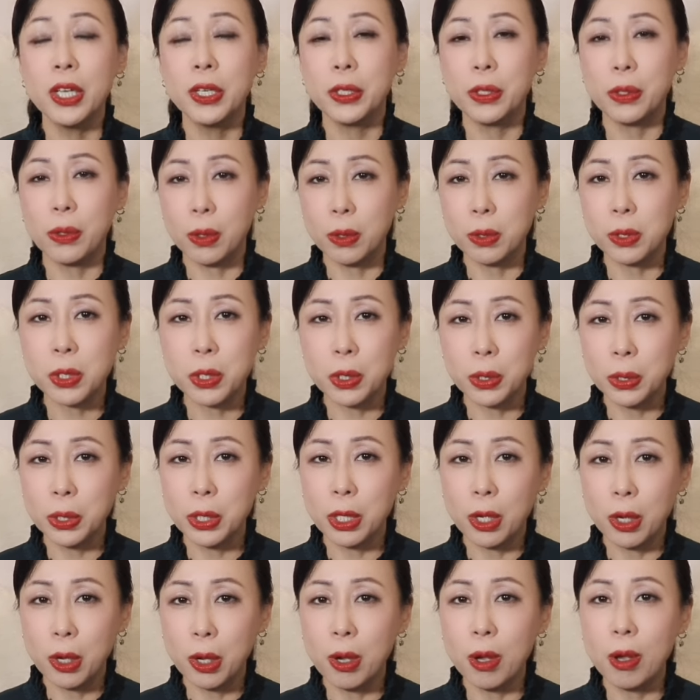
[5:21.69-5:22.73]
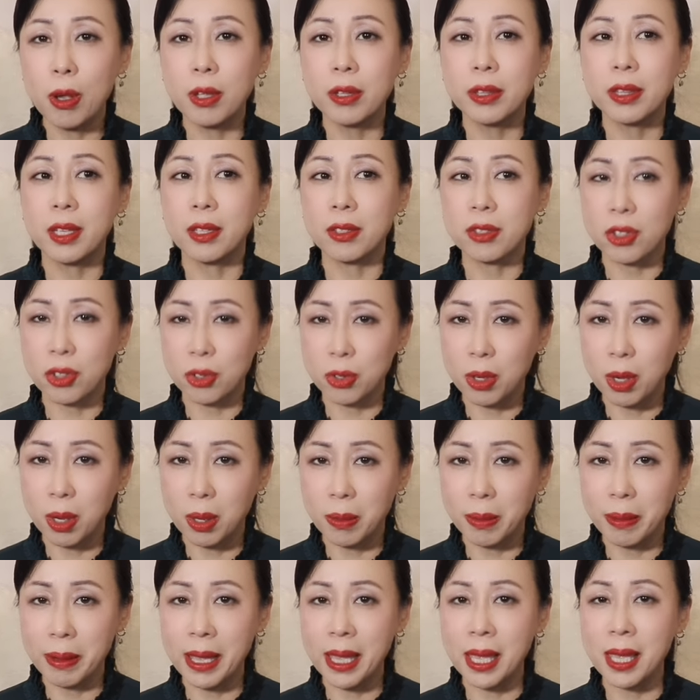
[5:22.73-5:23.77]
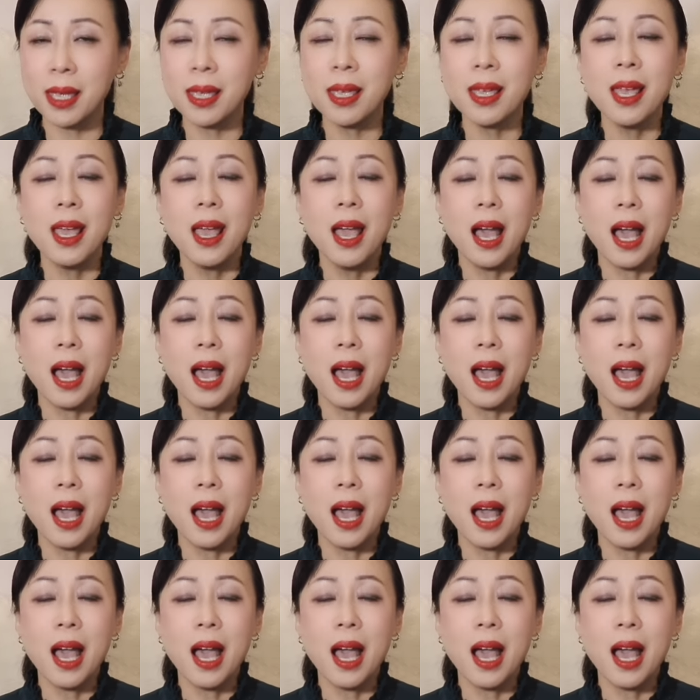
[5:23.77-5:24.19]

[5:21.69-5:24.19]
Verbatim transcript: you also know the story.